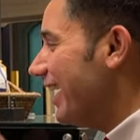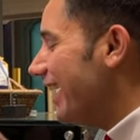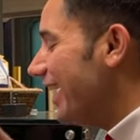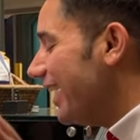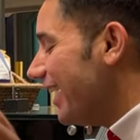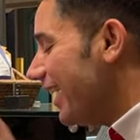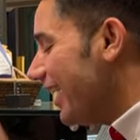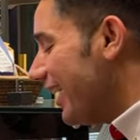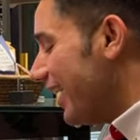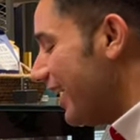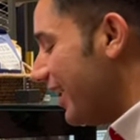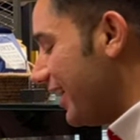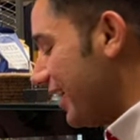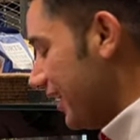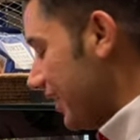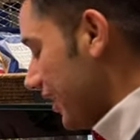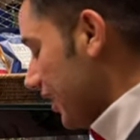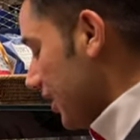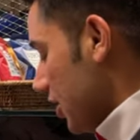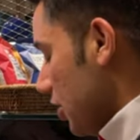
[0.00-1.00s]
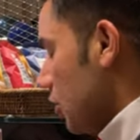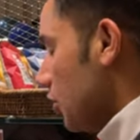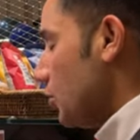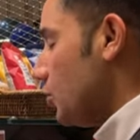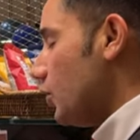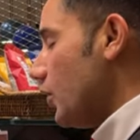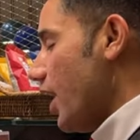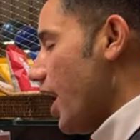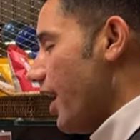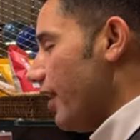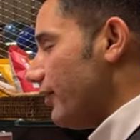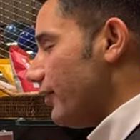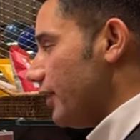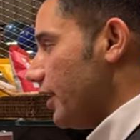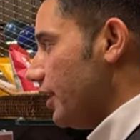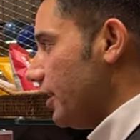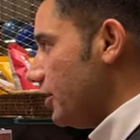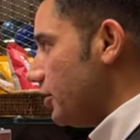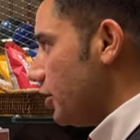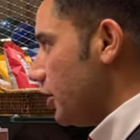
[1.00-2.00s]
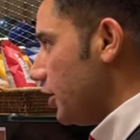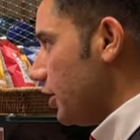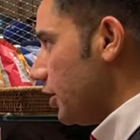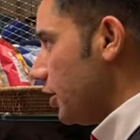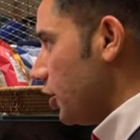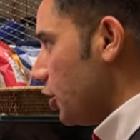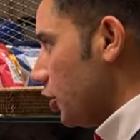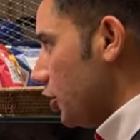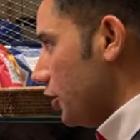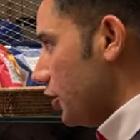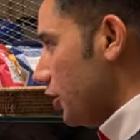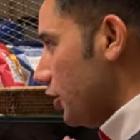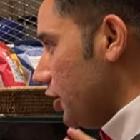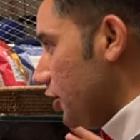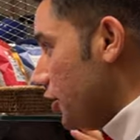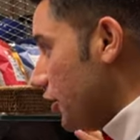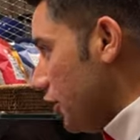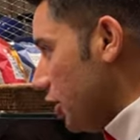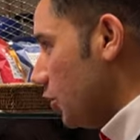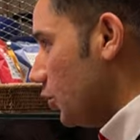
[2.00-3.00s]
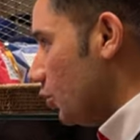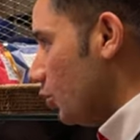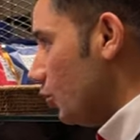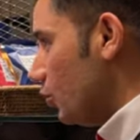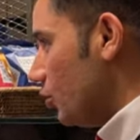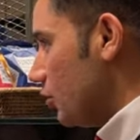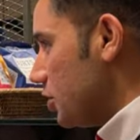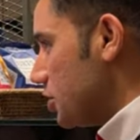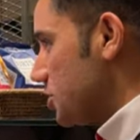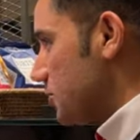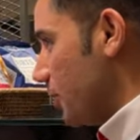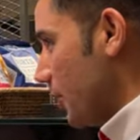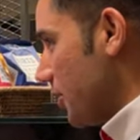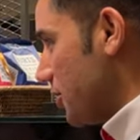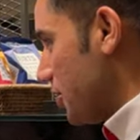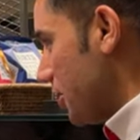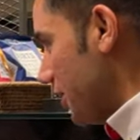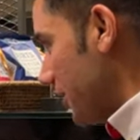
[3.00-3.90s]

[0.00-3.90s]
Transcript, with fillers: yes, sir. Yeah. Do you have anything new, especially